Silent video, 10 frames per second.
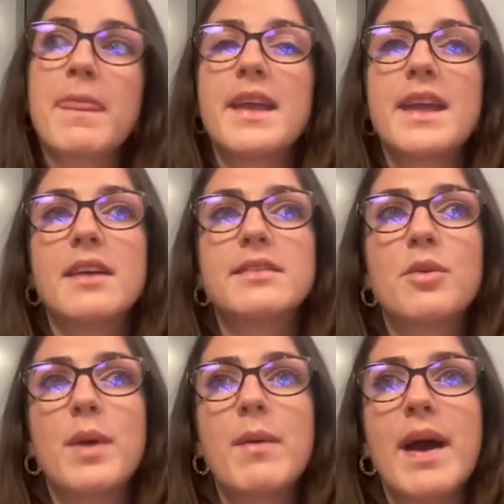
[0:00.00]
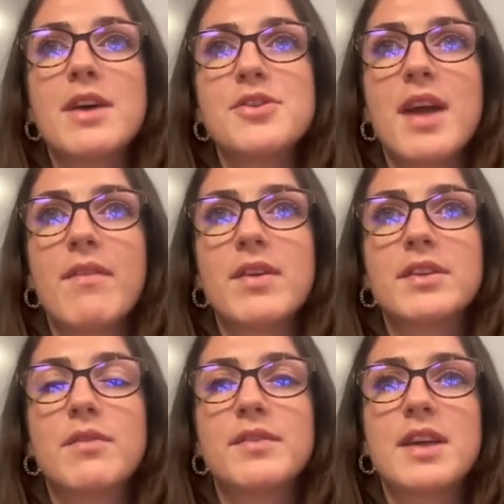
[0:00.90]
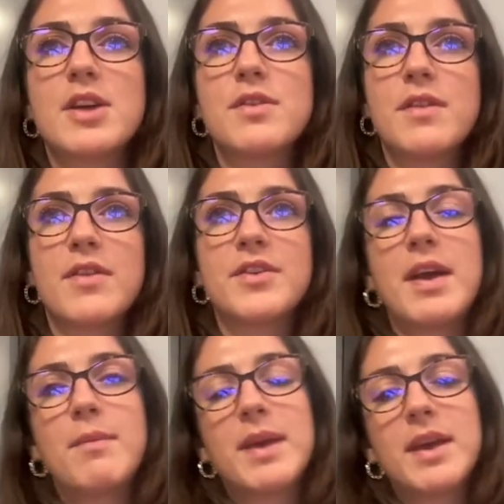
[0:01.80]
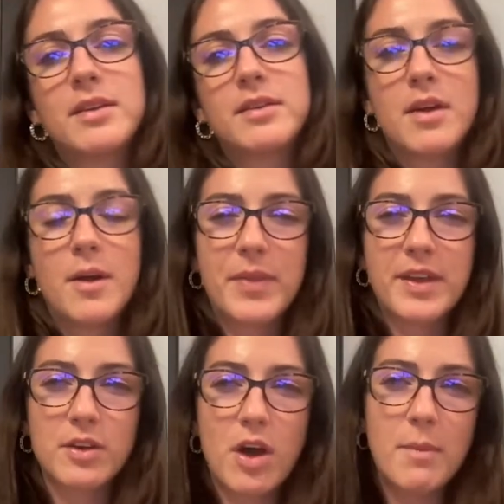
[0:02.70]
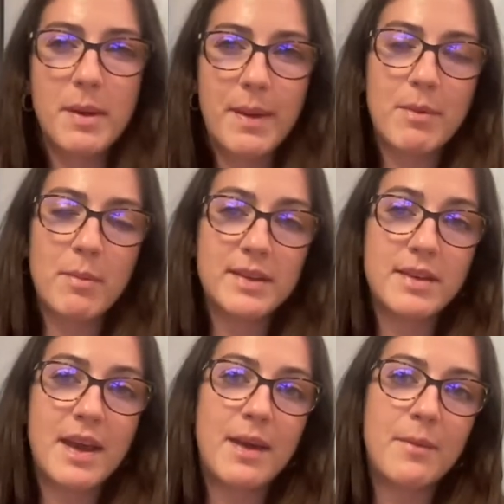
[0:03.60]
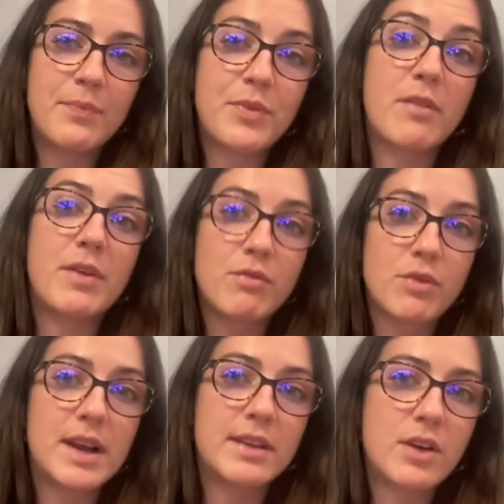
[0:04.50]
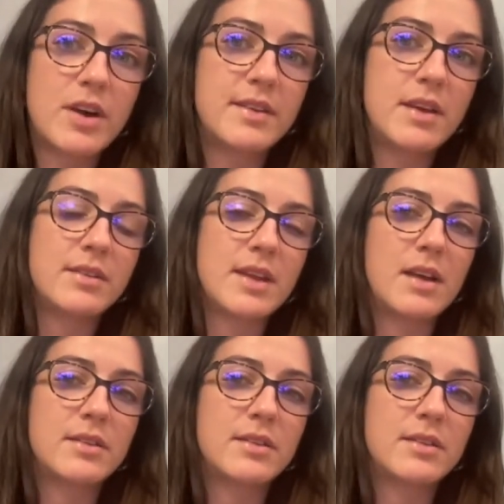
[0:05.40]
Yeah, so we were actually having this conversation the other day because there's a couple of people on my team that have like really started to use it.